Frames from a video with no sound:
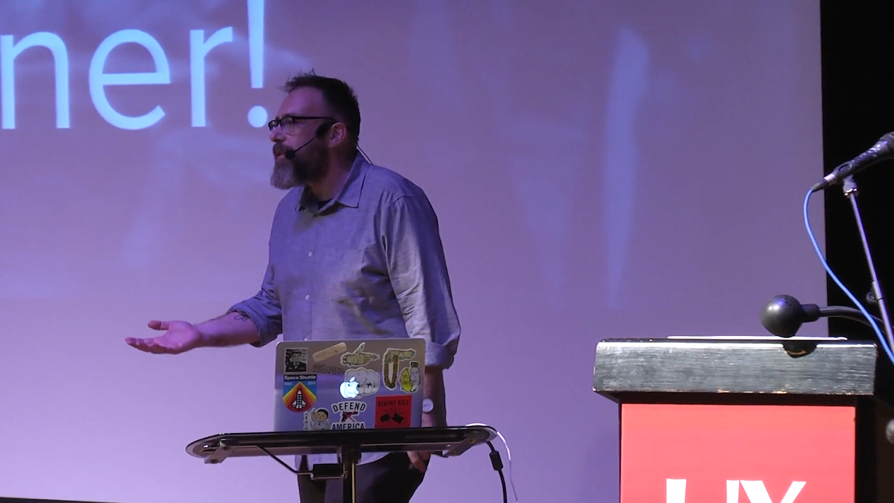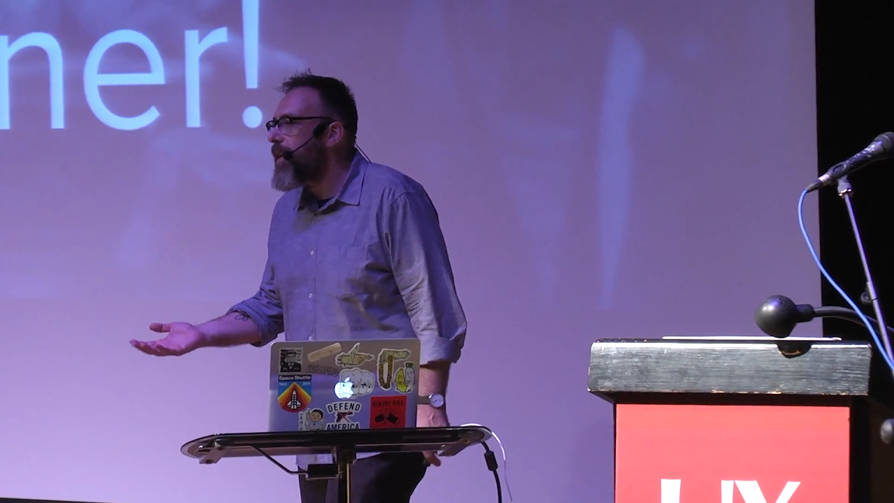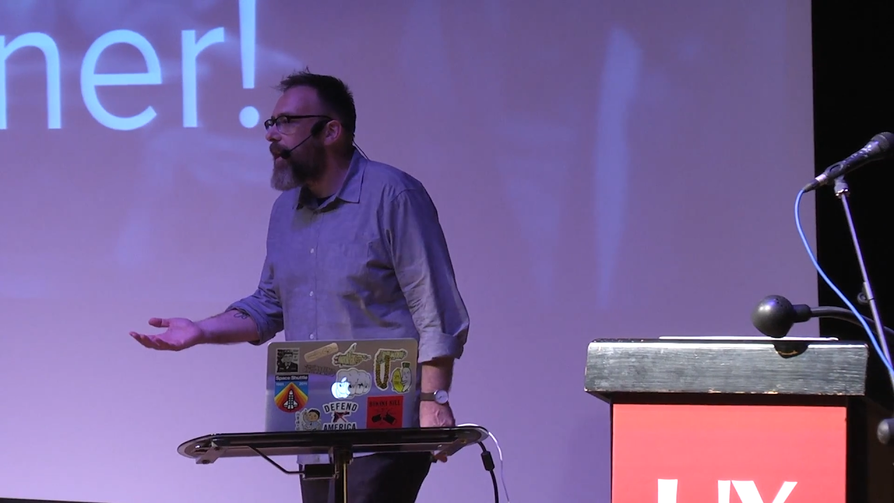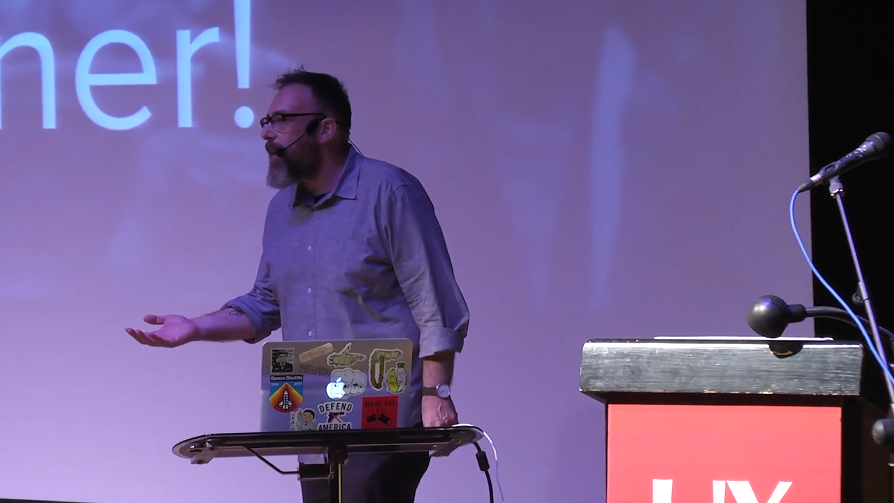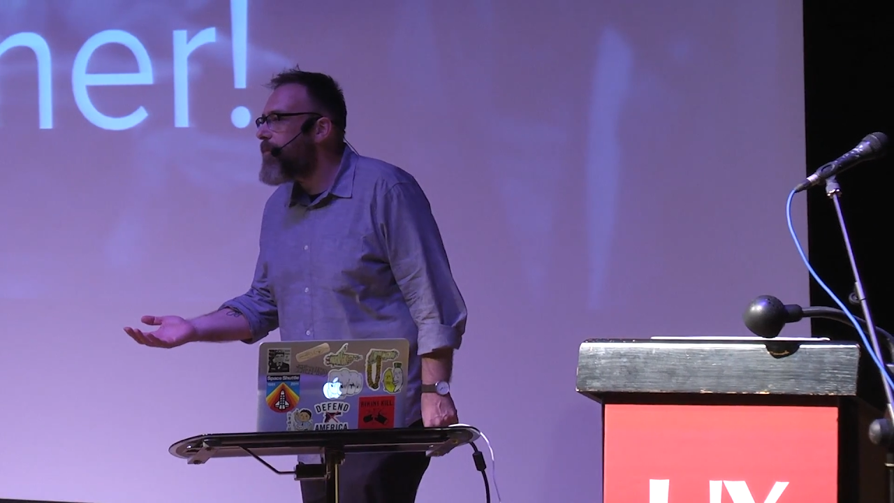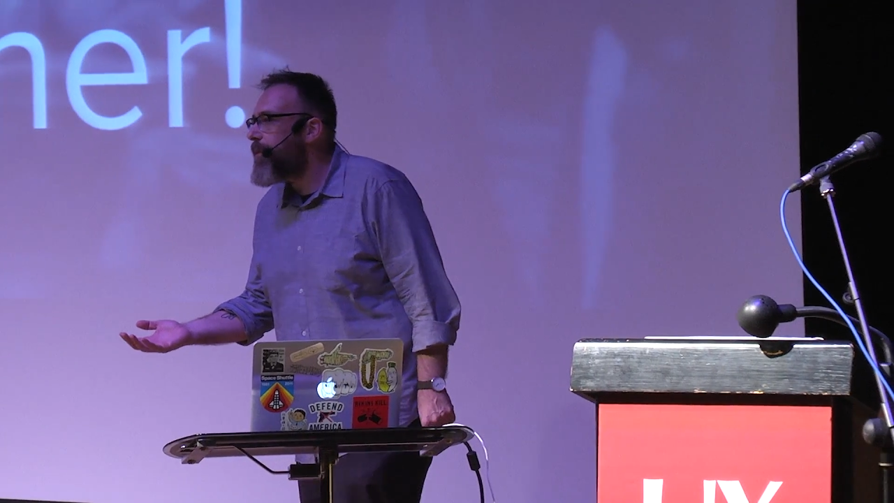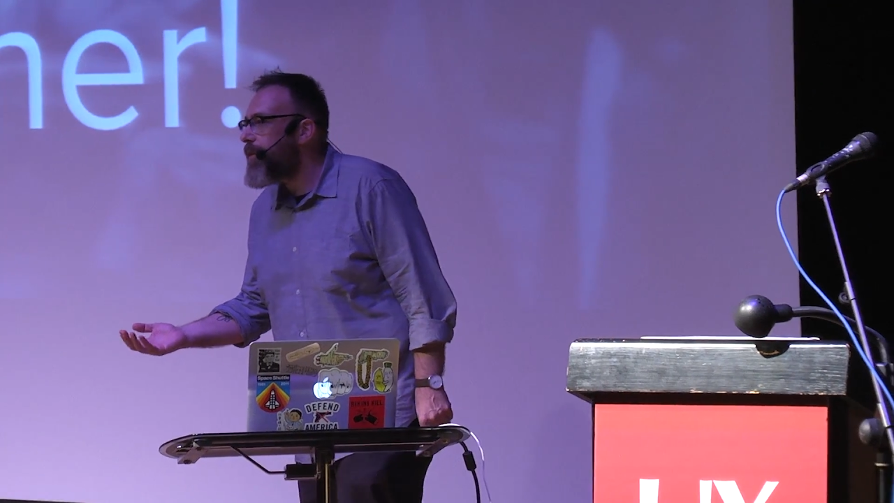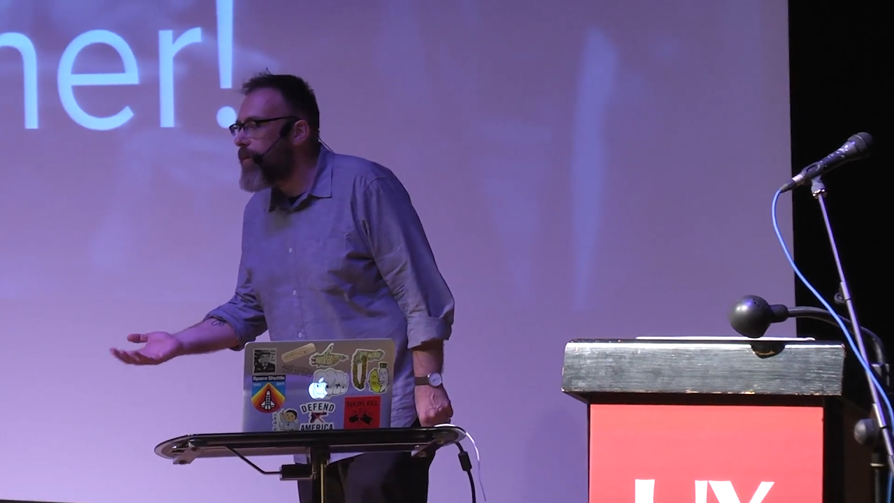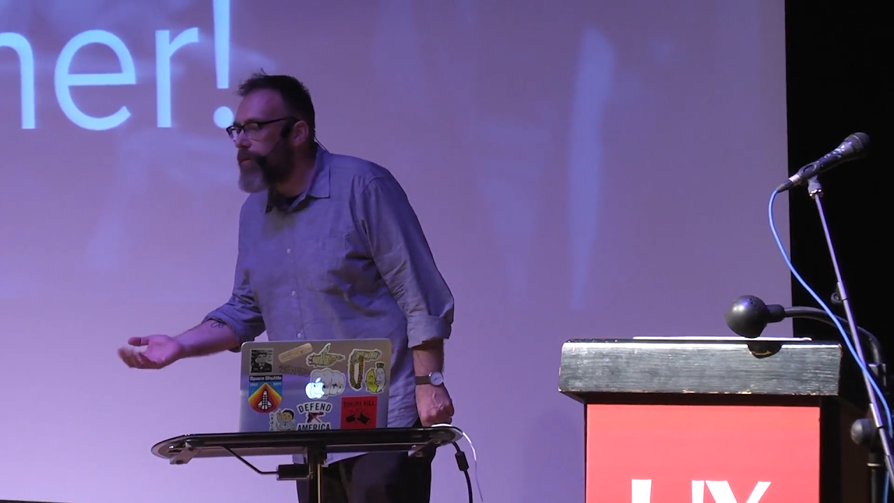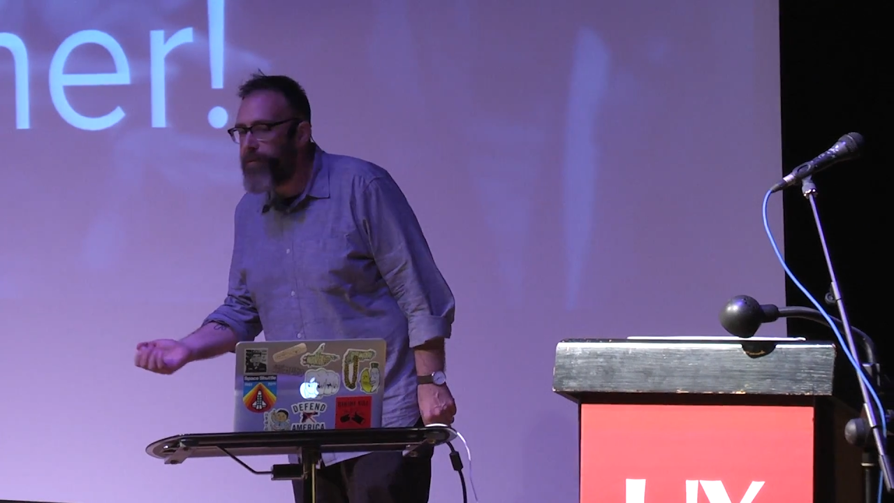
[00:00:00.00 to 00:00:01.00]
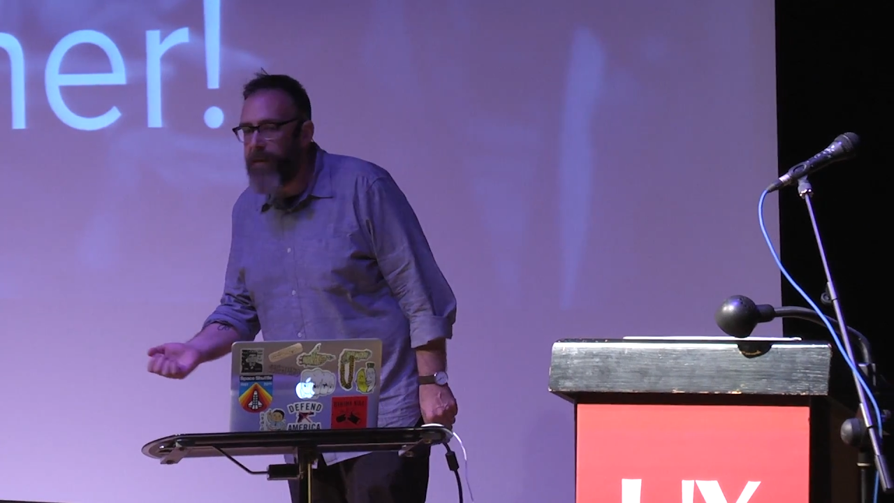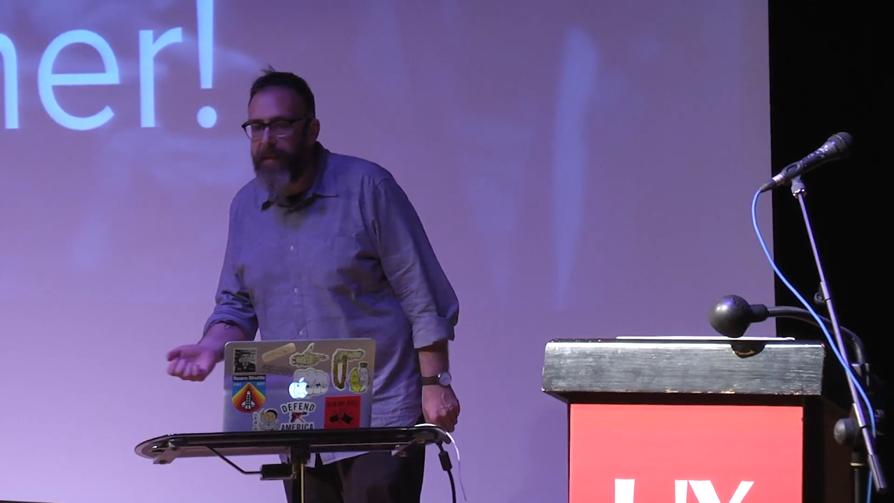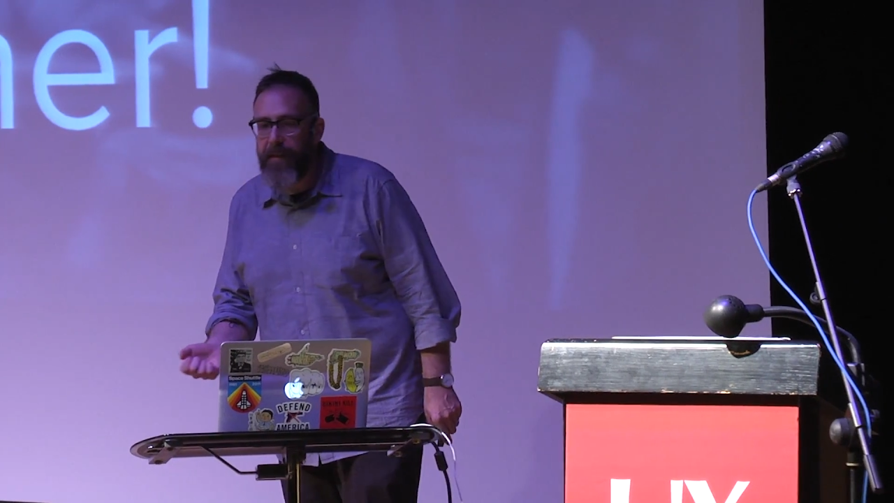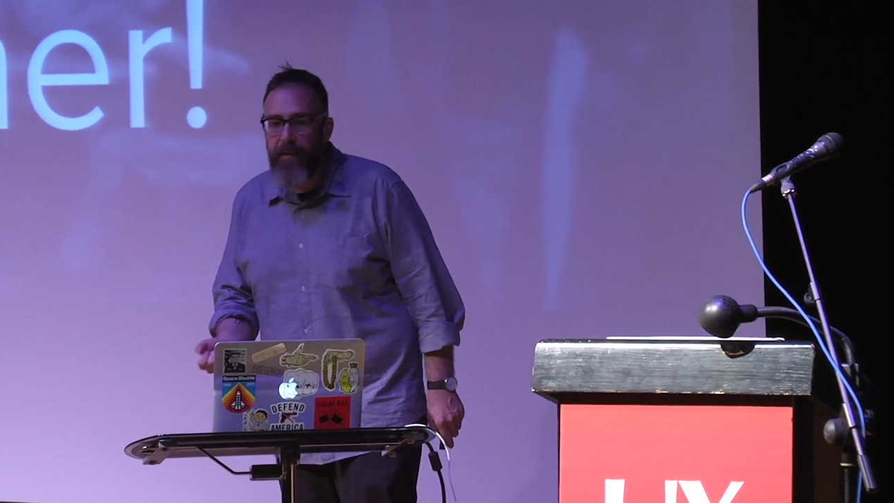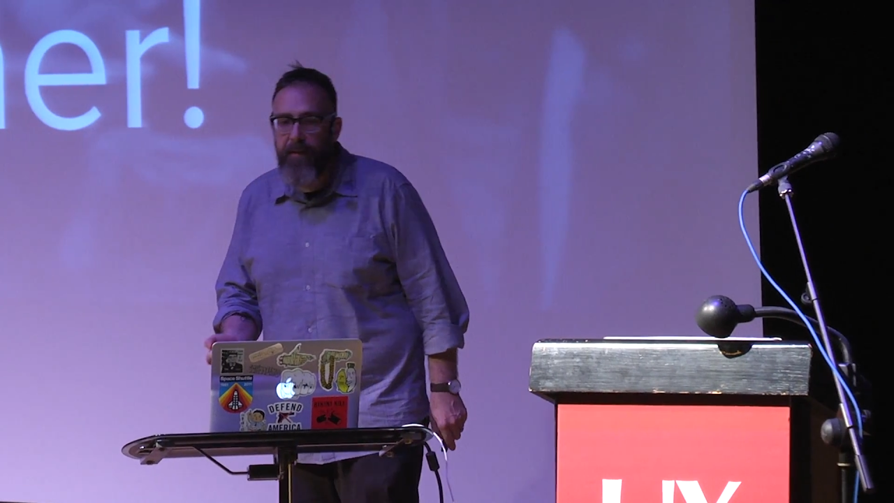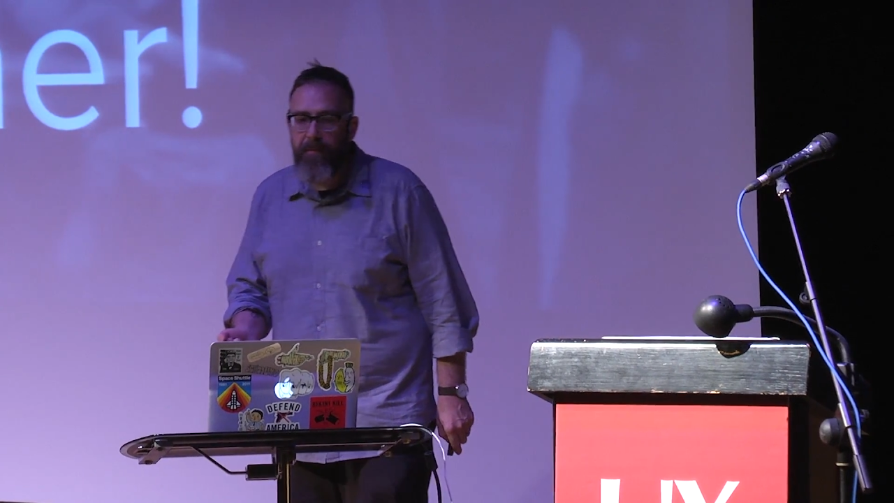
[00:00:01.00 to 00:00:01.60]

job with no training.